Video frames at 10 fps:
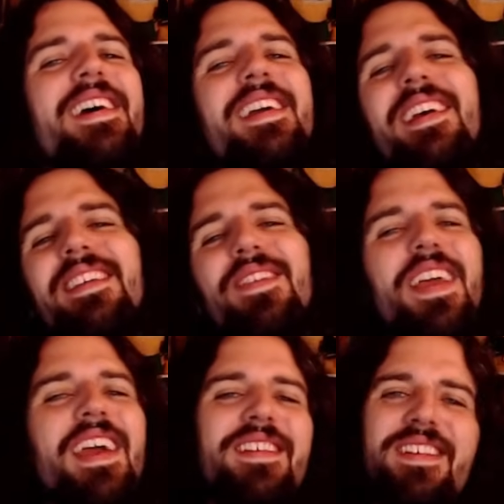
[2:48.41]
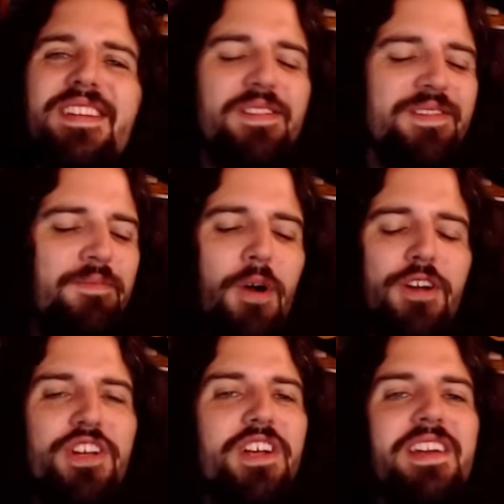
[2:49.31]
Because if they had just,
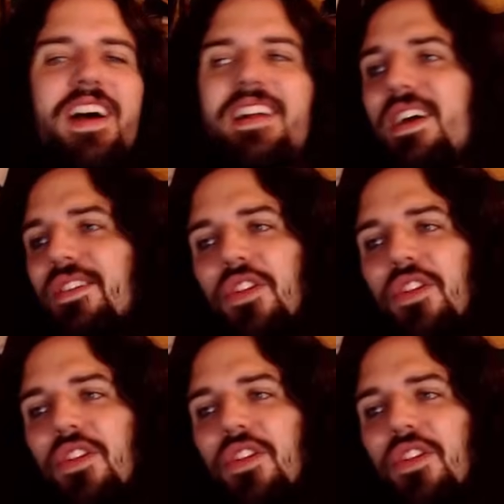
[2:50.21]
Marchand got knocked out and then